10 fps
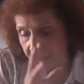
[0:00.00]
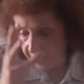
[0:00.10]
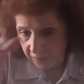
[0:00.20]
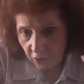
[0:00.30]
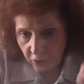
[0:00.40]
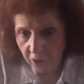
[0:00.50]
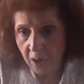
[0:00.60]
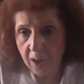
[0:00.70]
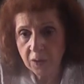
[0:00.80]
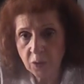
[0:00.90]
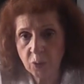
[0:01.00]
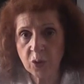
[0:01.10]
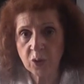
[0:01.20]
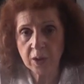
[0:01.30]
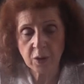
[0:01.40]
He's gone
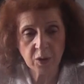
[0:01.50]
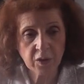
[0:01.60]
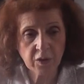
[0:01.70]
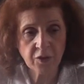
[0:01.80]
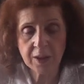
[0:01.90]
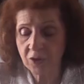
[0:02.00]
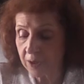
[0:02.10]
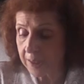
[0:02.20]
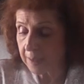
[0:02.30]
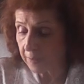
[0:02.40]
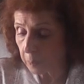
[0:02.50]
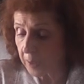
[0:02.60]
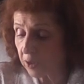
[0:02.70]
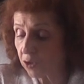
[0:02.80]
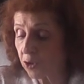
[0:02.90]
through the crucifixion in this
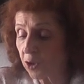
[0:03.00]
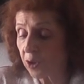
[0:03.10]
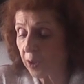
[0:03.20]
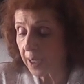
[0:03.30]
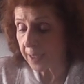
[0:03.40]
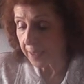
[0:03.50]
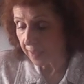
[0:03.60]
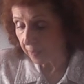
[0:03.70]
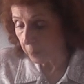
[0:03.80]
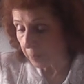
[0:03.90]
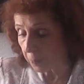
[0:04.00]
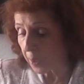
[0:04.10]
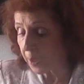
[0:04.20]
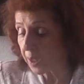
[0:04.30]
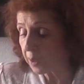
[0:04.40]
picture, and he has been
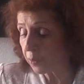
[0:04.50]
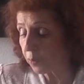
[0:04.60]
buried